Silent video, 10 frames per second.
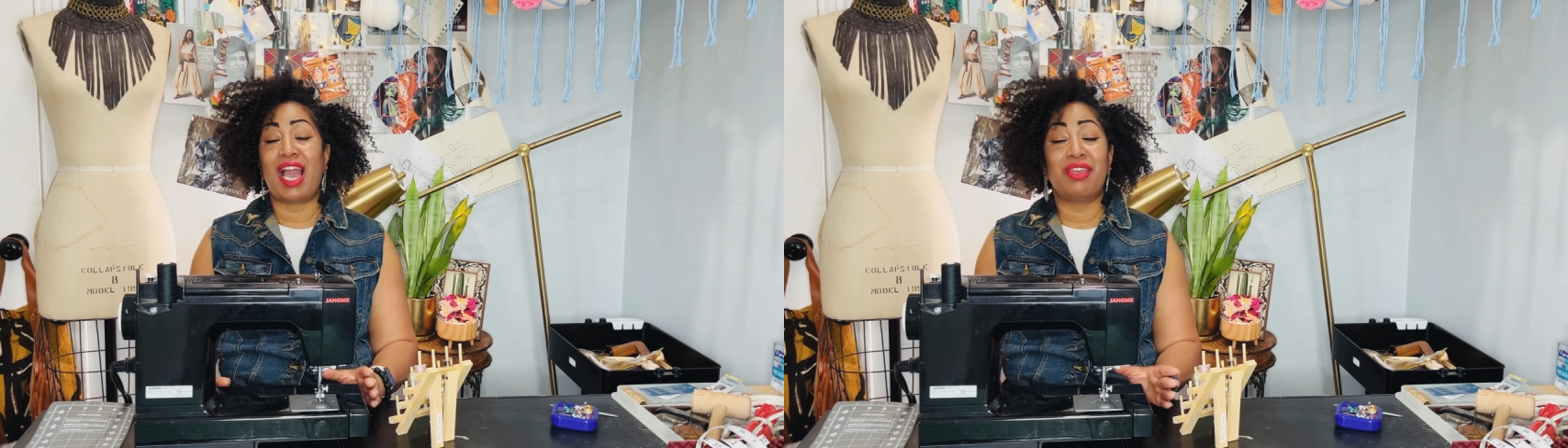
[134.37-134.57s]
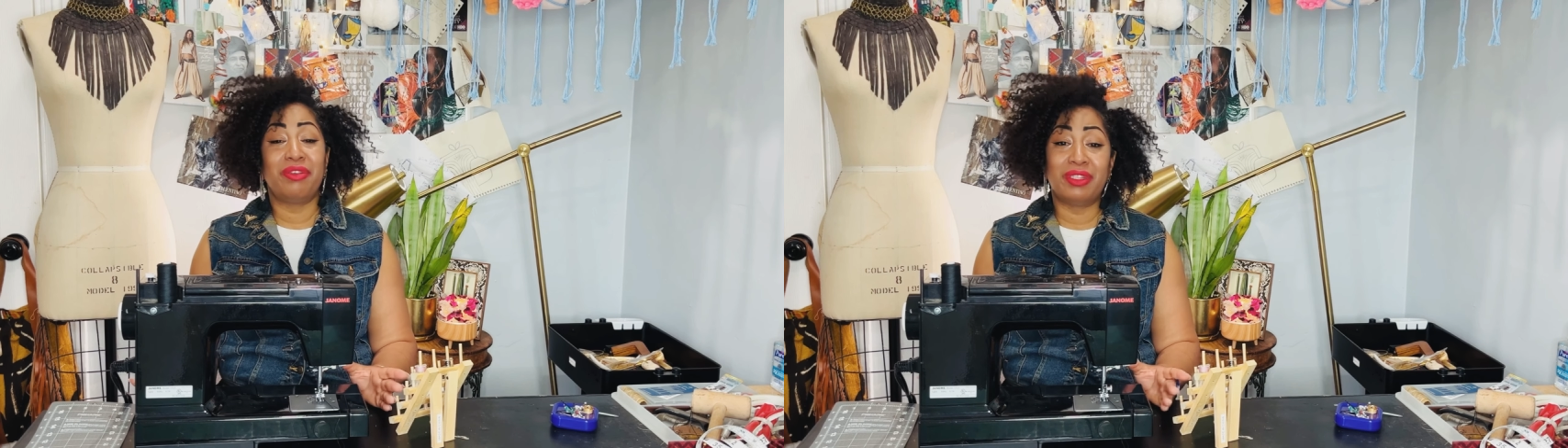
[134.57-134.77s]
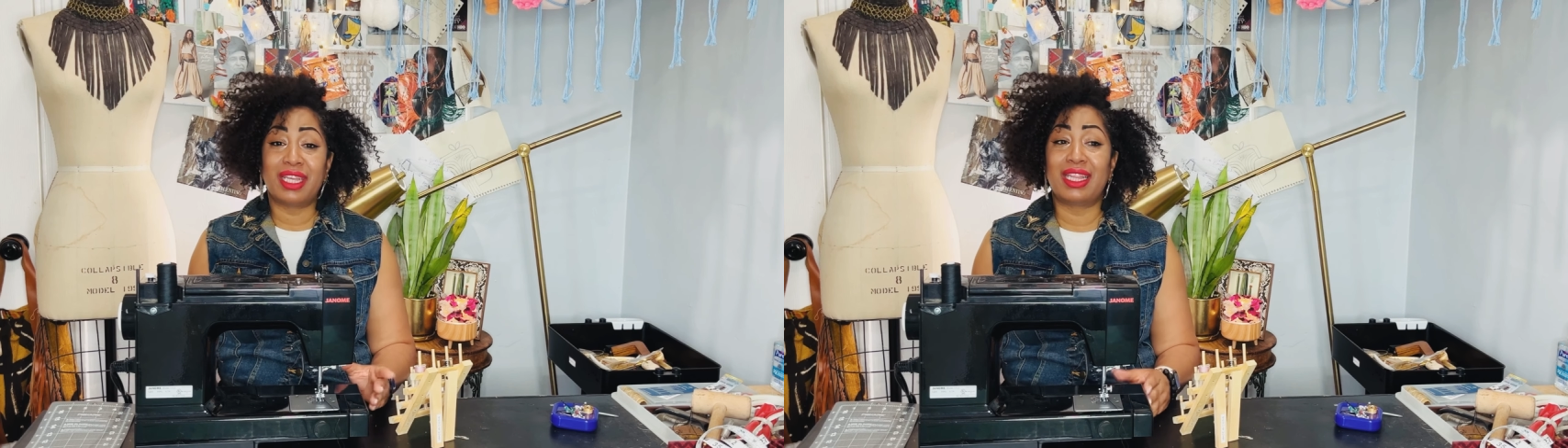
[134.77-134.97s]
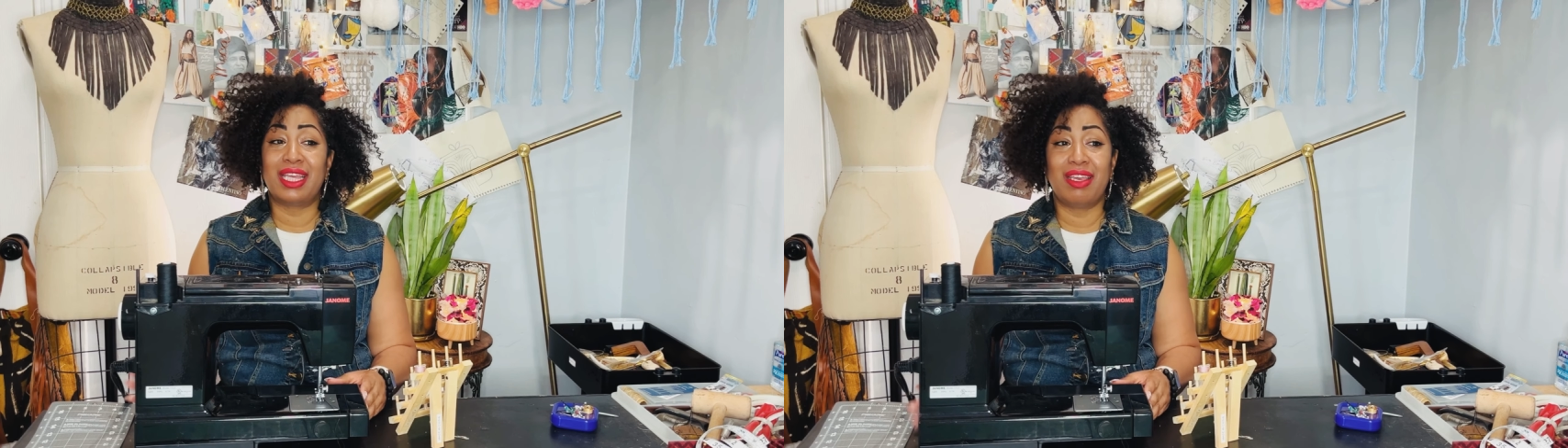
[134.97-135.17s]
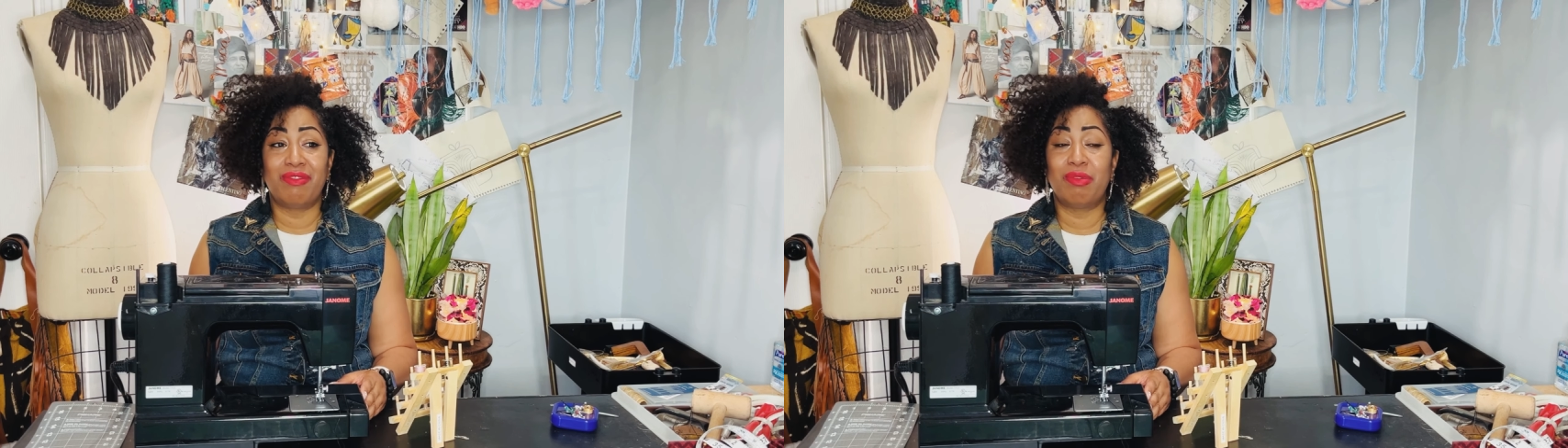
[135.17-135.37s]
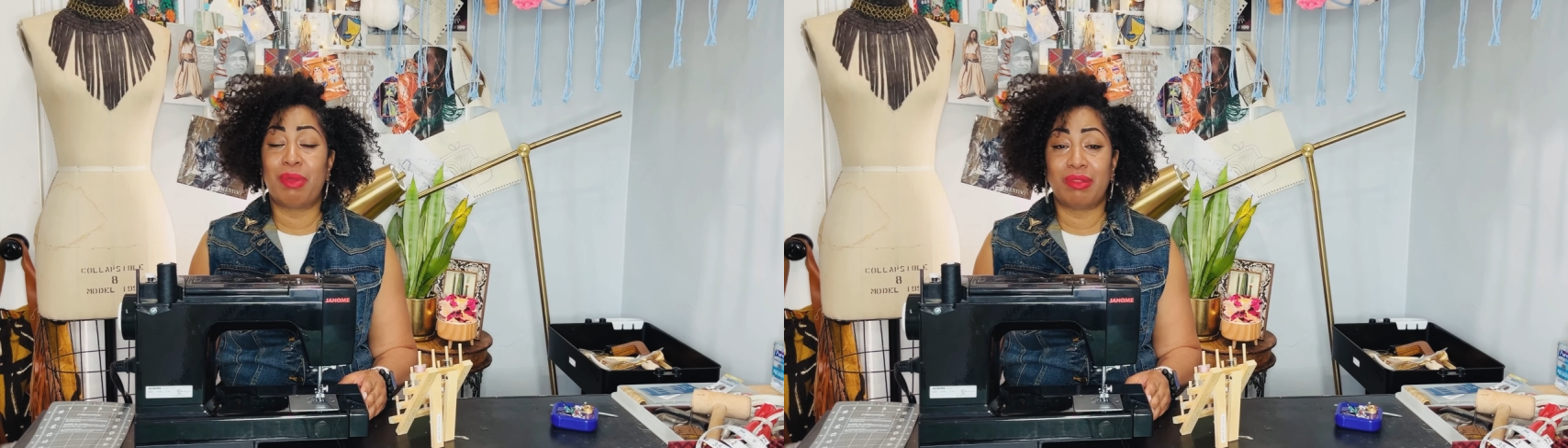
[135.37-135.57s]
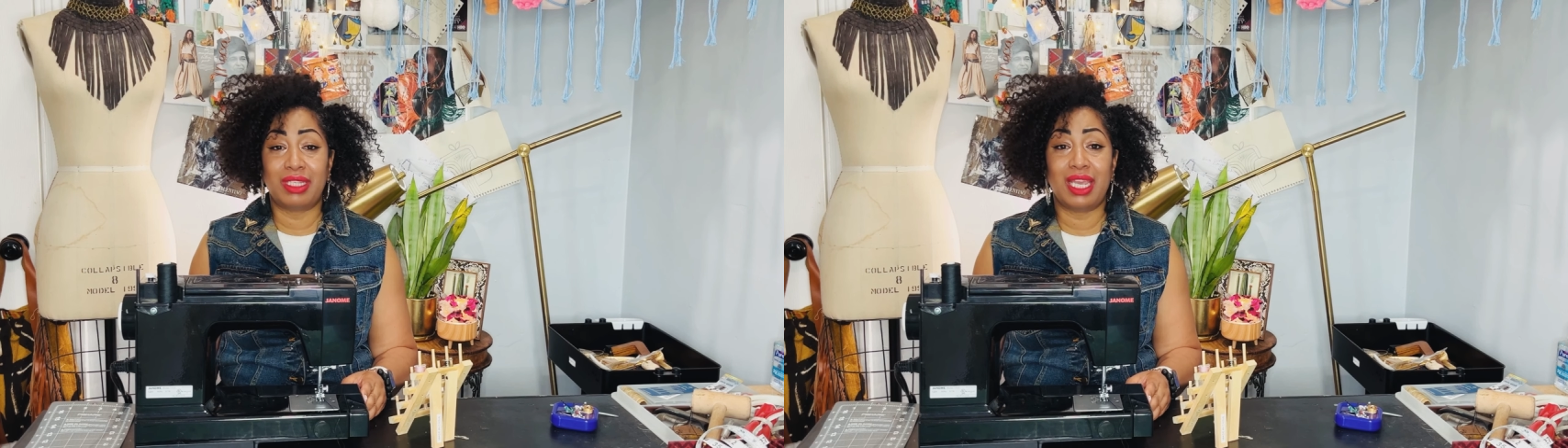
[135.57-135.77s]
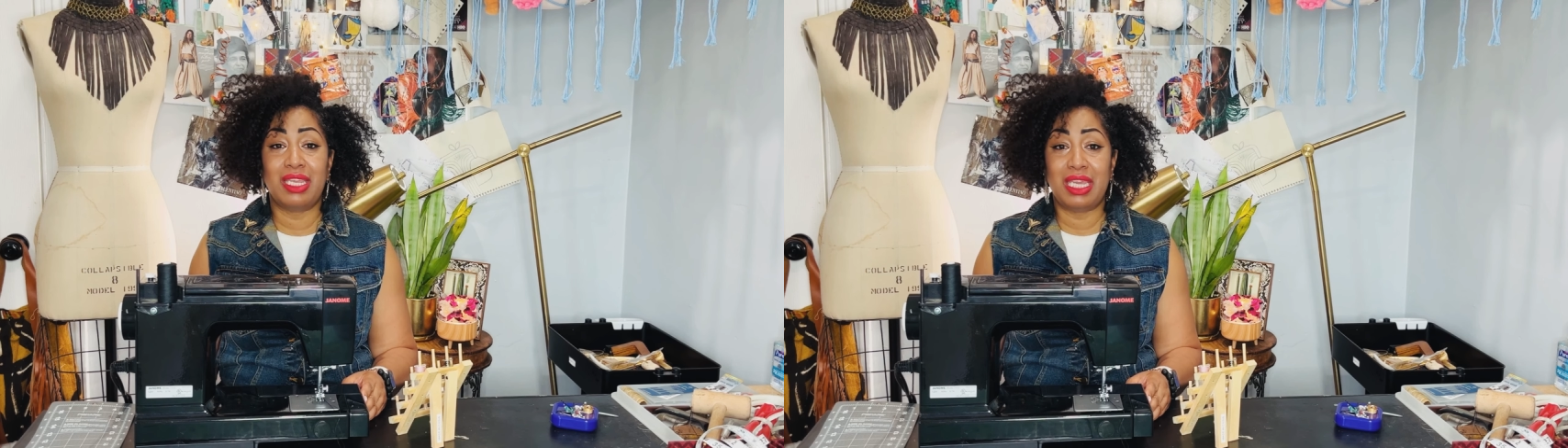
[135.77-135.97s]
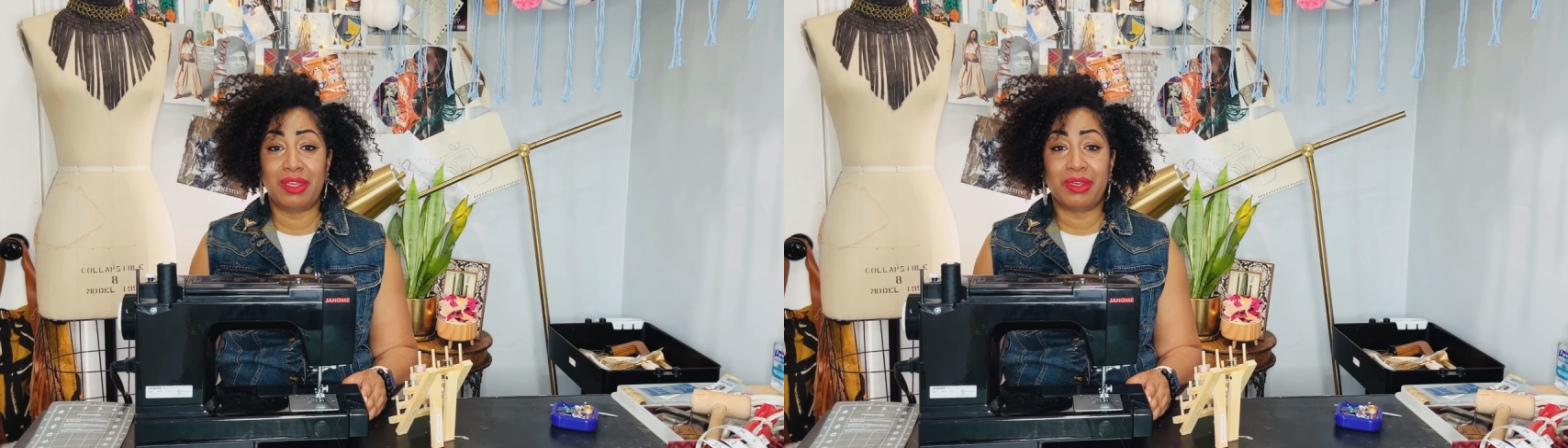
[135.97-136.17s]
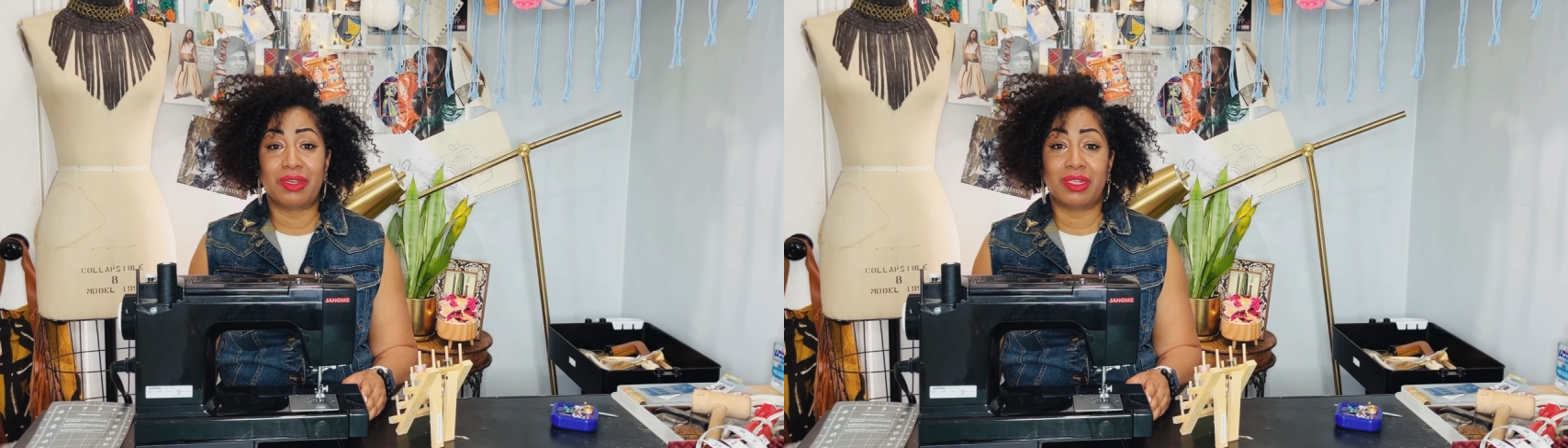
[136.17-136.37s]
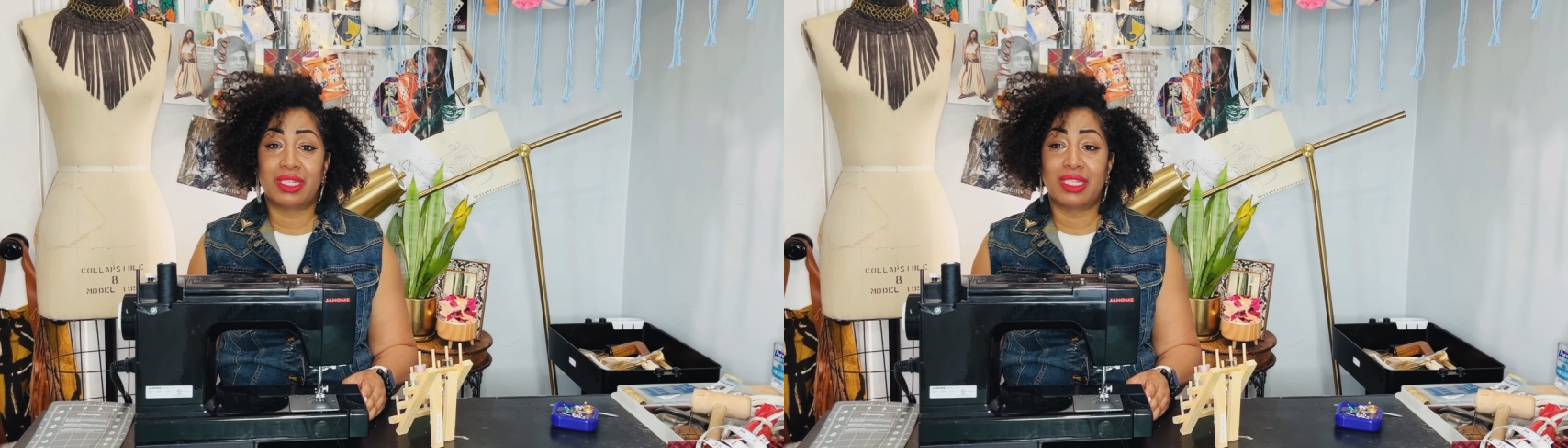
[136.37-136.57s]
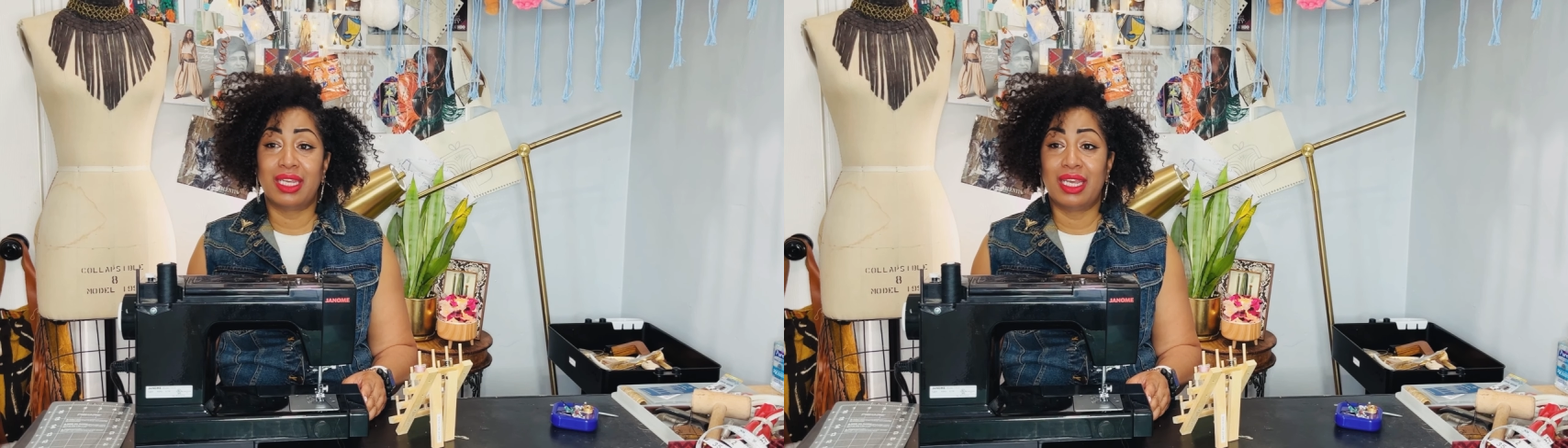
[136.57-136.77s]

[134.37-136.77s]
I used that thing for about 10 years